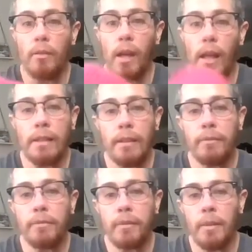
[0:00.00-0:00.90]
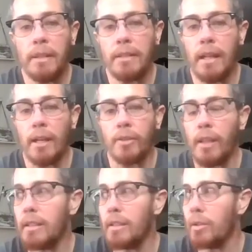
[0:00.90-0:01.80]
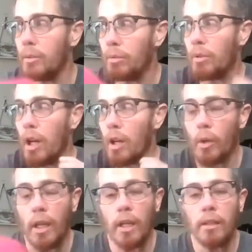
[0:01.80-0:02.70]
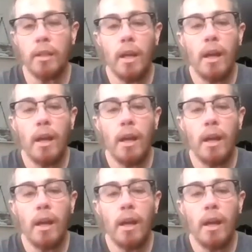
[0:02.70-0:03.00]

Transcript: Like I live kind of midtown, so they tend to congregate.